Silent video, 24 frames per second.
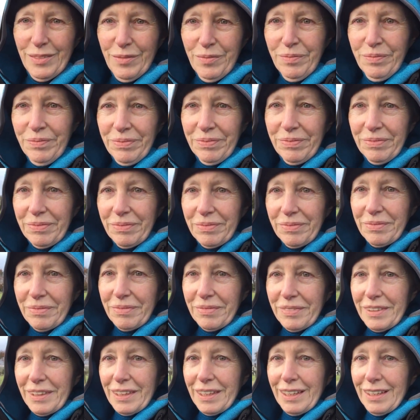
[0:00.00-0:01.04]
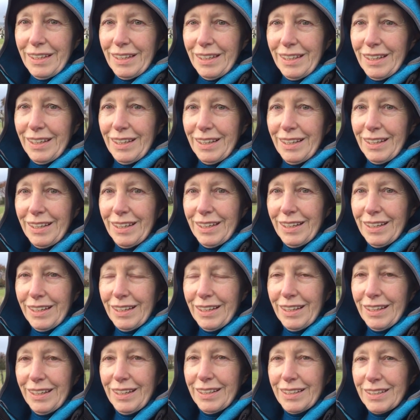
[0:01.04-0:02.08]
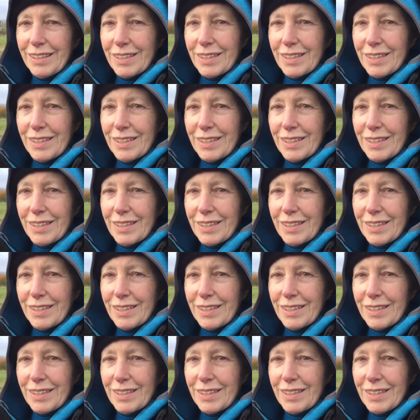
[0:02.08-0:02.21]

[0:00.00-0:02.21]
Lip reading: Nothing is said.